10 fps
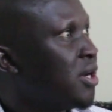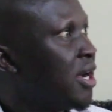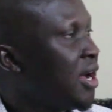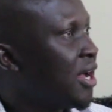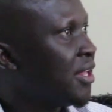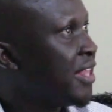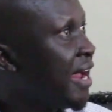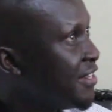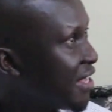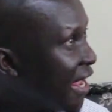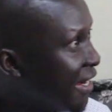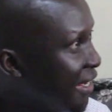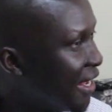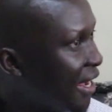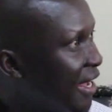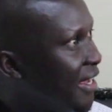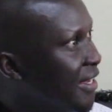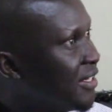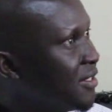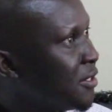there is a leader
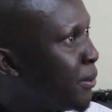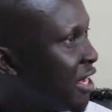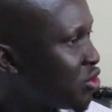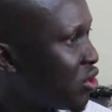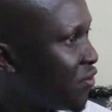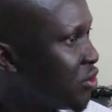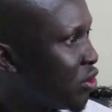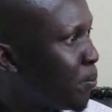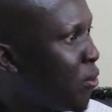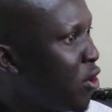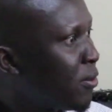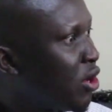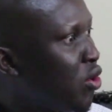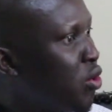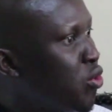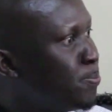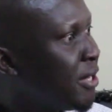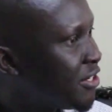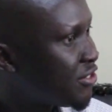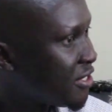in the person of General Paul Malong who
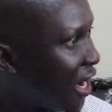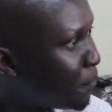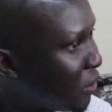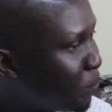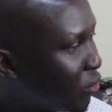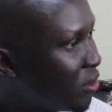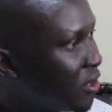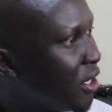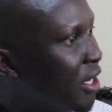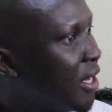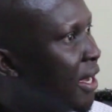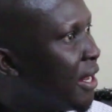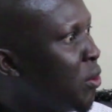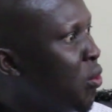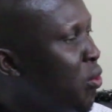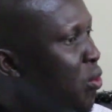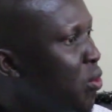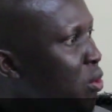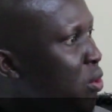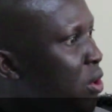builds young people and
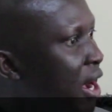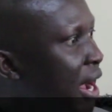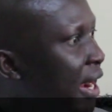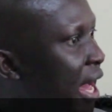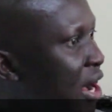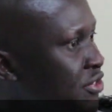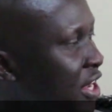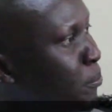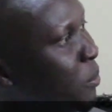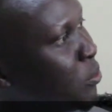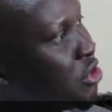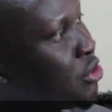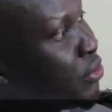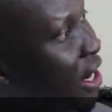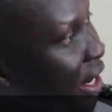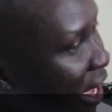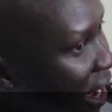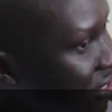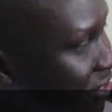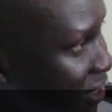who allows young people to
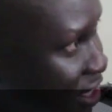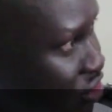realize their